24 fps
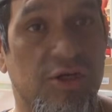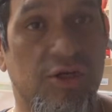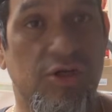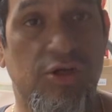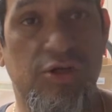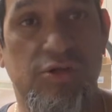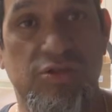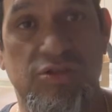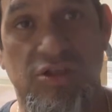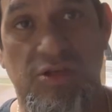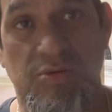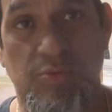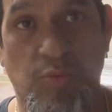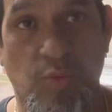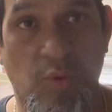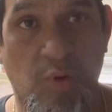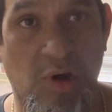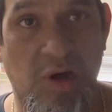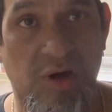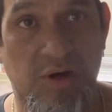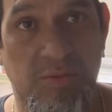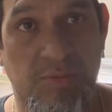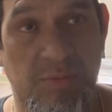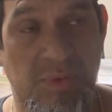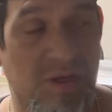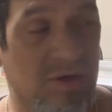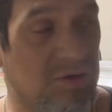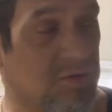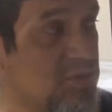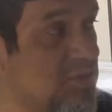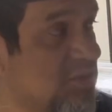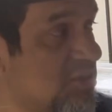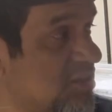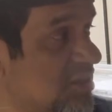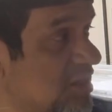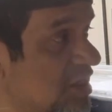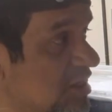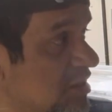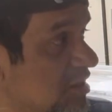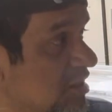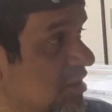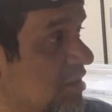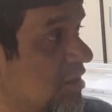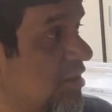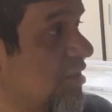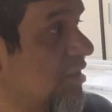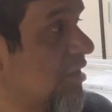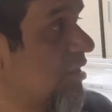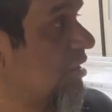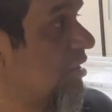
do some water metal detecting